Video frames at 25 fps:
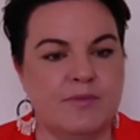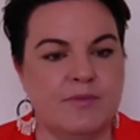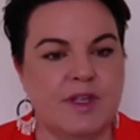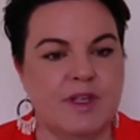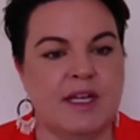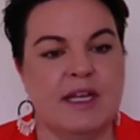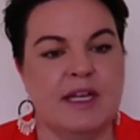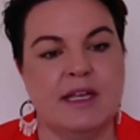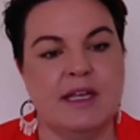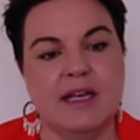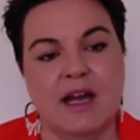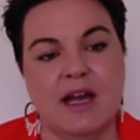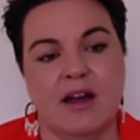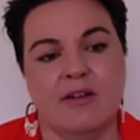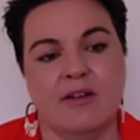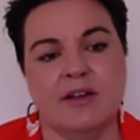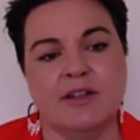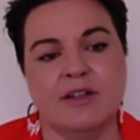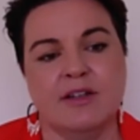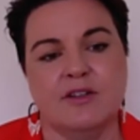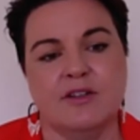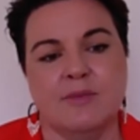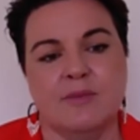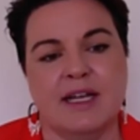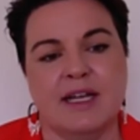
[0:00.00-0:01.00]
and encourage
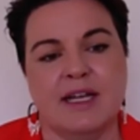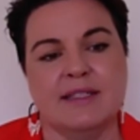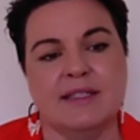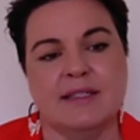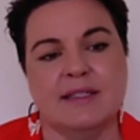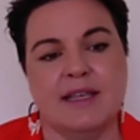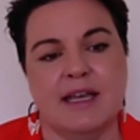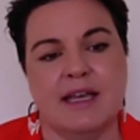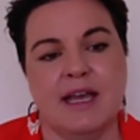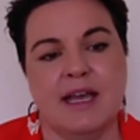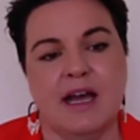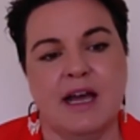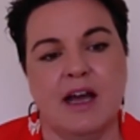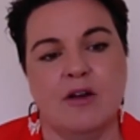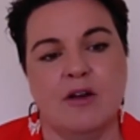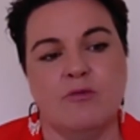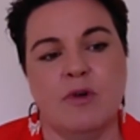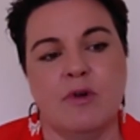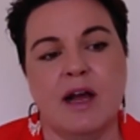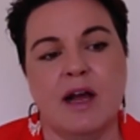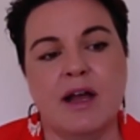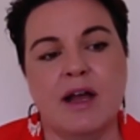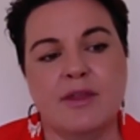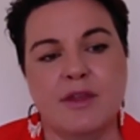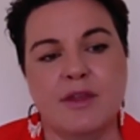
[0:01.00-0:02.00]
them as they are,
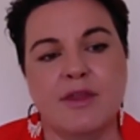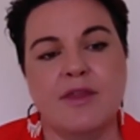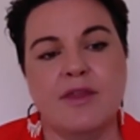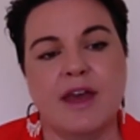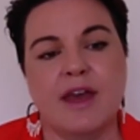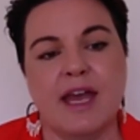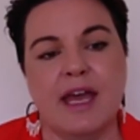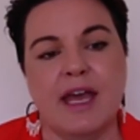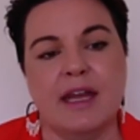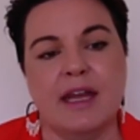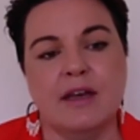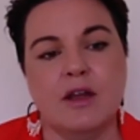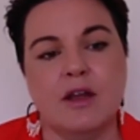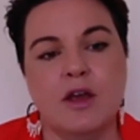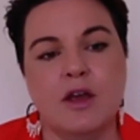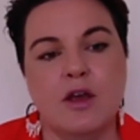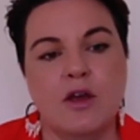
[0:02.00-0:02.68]
rather than